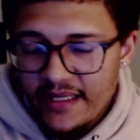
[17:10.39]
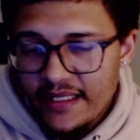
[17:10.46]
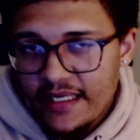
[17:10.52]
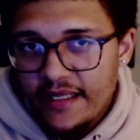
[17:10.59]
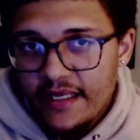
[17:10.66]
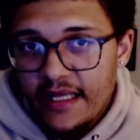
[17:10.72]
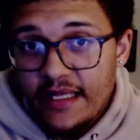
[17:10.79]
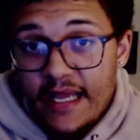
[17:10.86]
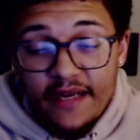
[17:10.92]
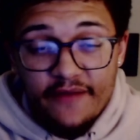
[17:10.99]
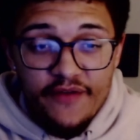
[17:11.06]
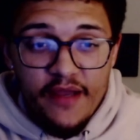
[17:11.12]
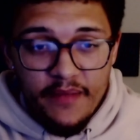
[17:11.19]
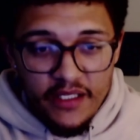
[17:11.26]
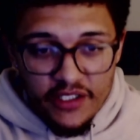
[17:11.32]
And then it, it, kind
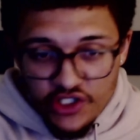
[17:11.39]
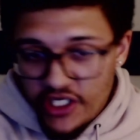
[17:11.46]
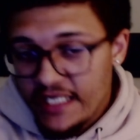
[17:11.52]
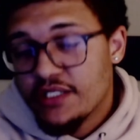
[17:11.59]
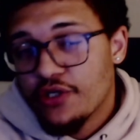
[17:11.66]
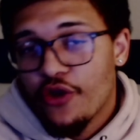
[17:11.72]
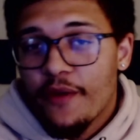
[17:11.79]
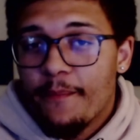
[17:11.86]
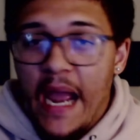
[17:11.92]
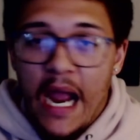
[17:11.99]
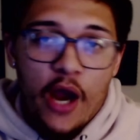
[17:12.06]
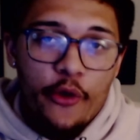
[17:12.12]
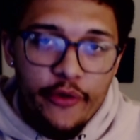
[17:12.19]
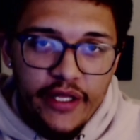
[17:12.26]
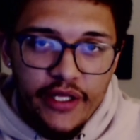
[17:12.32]
of hit me Jester,
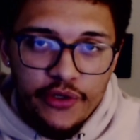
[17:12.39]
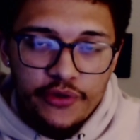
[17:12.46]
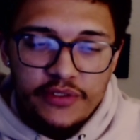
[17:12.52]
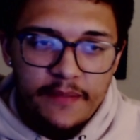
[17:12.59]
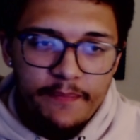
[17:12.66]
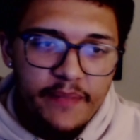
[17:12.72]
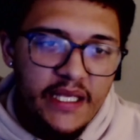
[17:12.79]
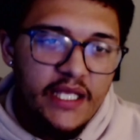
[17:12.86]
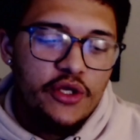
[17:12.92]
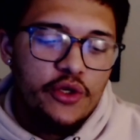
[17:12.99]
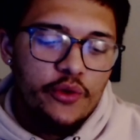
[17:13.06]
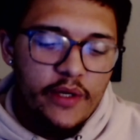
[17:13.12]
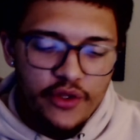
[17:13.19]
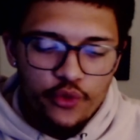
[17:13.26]
empowering you to be you.